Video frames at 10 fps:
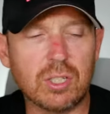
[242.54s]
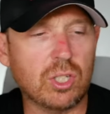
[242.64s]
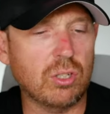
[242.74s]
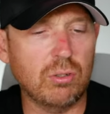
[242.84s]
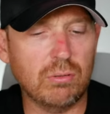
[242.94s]
The
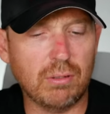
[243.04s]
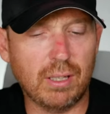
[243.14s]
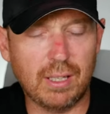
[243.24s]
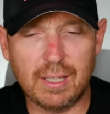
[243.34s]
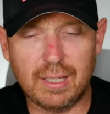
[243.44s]
shoe,
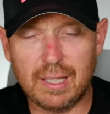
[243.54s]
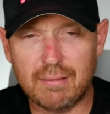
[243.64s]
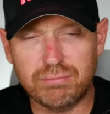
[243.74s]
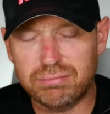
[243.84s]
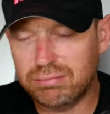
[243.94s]

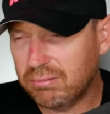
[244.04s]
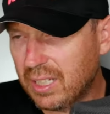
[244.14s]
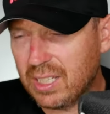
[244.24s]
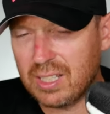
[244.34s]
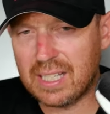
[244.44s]
it,
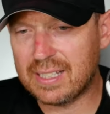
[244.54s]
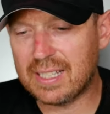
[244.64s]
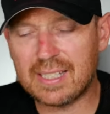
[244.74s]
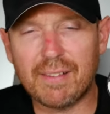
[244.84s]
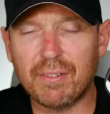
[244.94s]
it just it
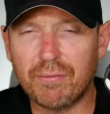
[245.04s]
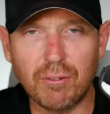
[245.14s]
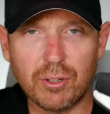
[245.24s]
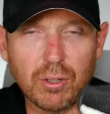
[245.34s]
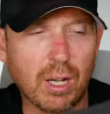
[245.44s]
does nothing
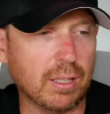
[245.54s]
for you.